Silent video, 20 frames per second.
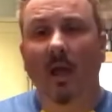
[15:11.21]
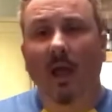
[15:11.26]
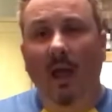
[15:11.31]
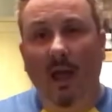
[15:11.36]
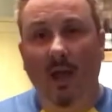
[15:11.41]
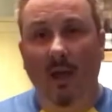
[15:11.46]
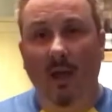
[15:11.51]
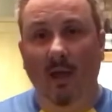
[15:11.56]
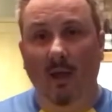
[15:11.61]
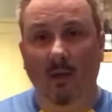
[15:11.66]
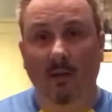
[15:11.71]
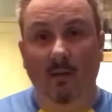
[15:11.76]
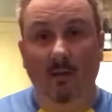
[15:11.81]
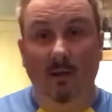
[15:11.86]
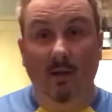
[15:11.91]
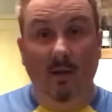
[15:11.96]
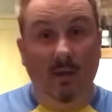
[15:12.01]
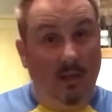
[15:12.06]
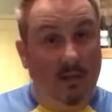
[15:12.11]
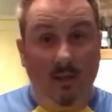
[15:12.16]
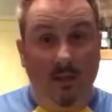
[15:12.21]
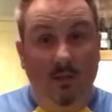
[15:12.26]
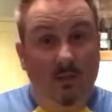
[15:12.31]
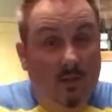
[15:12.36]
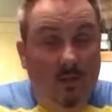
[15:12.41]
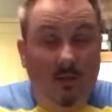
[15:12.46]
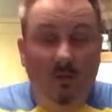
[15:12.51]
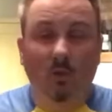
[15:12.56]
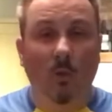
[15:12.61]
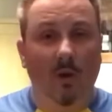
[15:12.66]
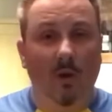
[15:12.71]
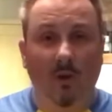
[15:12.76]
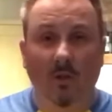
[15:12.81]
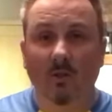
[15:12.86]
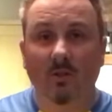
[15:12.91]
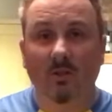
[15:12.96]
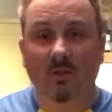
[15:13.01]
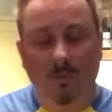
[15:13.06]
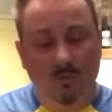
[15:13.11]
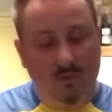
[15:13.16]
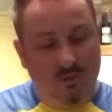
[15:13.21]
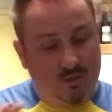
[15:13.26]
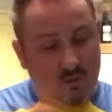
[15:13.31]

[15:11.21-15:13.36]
and it's quite a good substance.